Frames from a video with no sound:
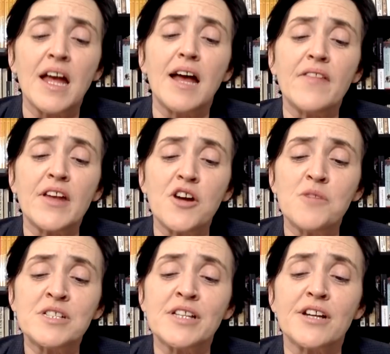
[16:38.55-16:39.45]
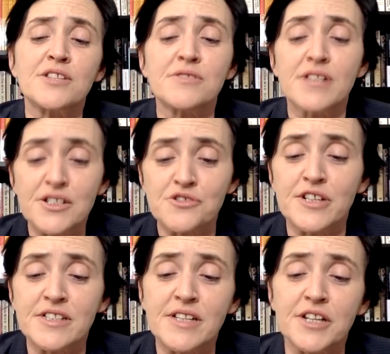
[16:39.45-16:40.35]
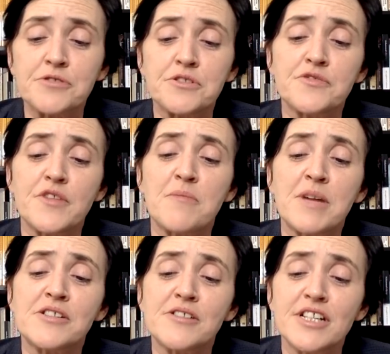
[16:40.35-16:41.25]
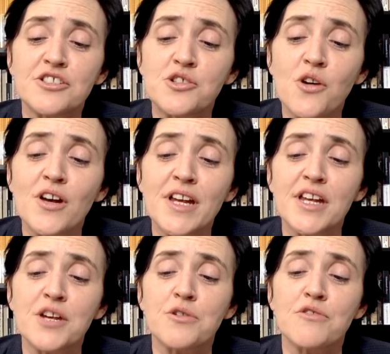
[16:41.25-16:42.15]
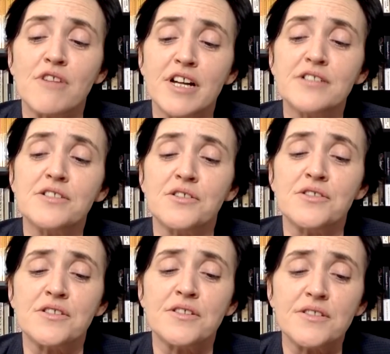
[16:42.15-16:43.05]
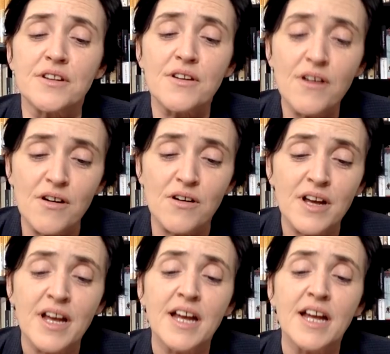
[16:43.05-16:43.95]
and that homosexuals and transsexuals, for that matter, enjoy equal rights under the law.